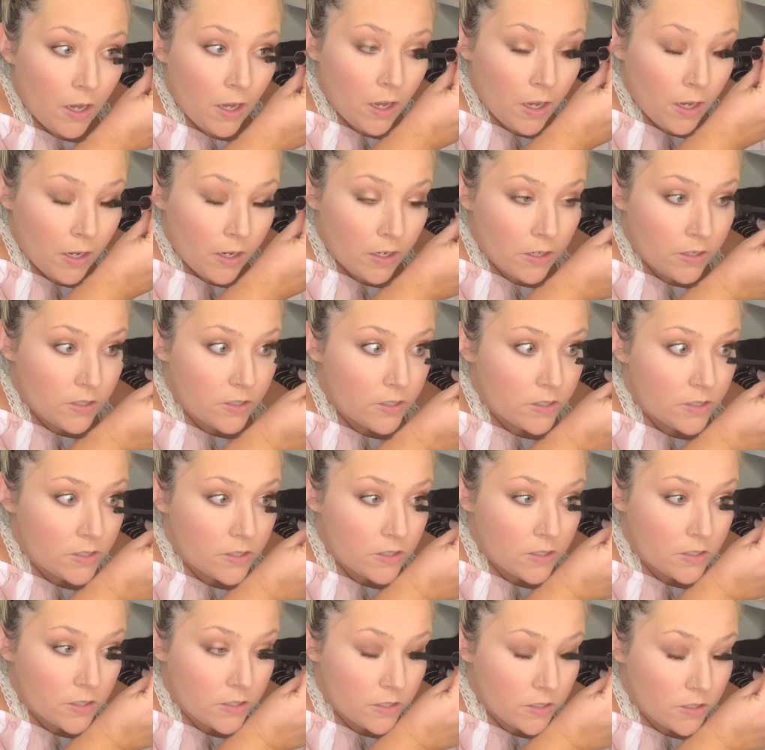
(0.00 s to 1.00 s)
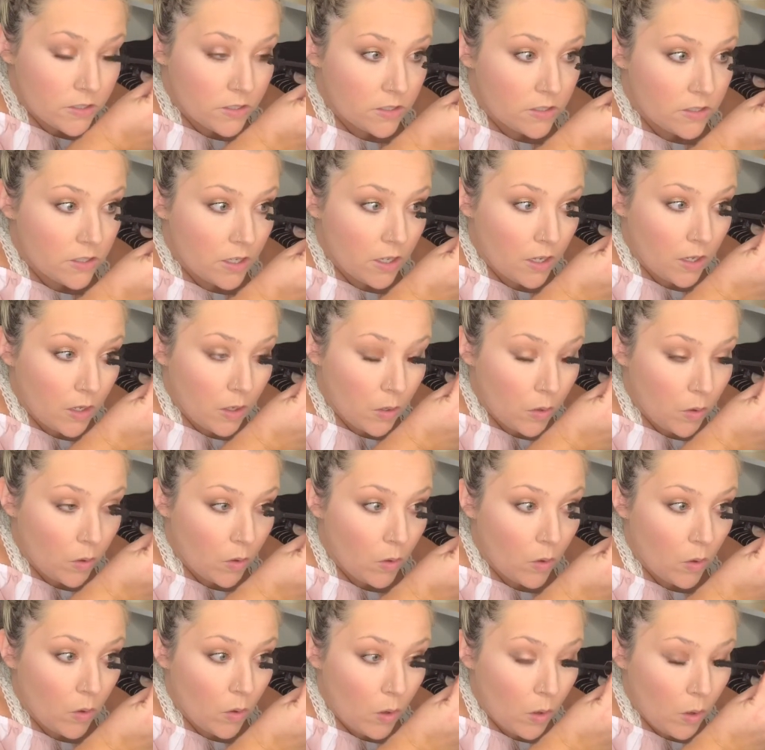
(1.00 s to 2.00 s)
and I just
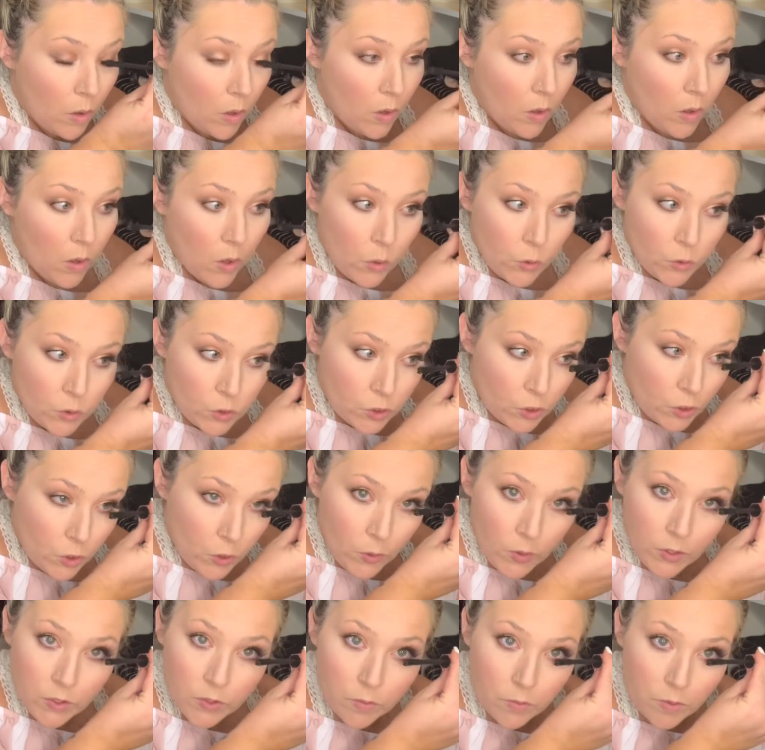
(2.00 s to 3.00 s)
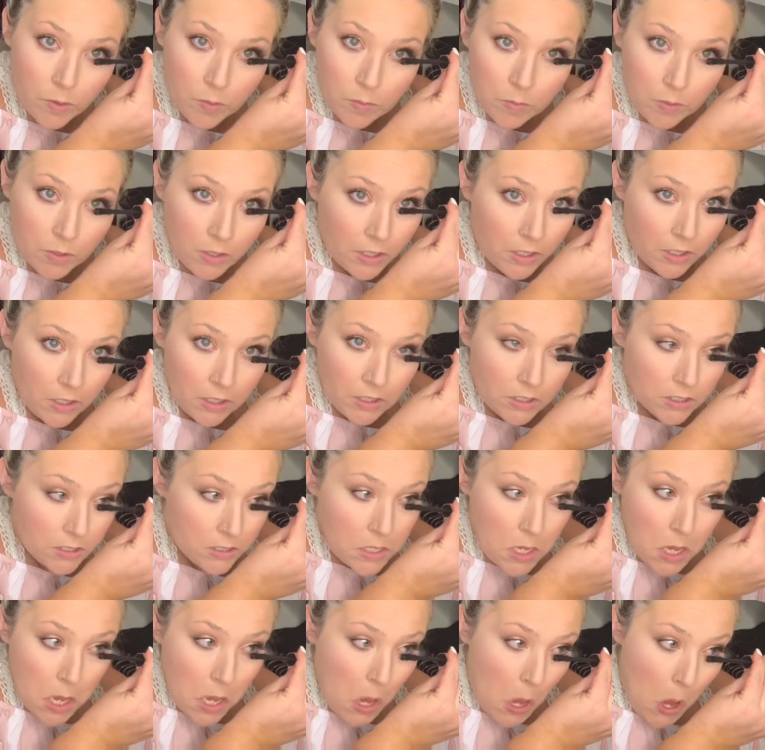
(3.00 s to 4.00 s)
2 or 3 blinks.